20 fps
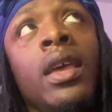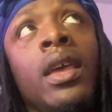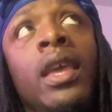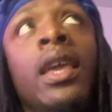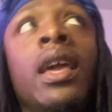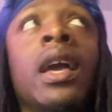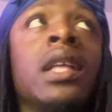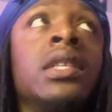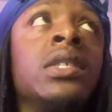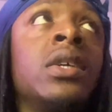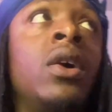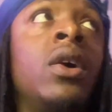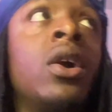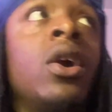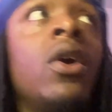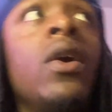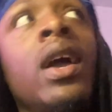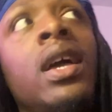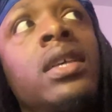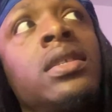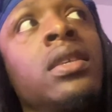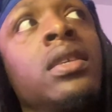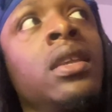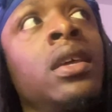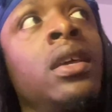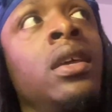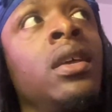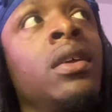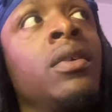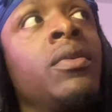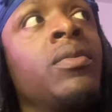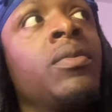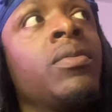he got into a car accident.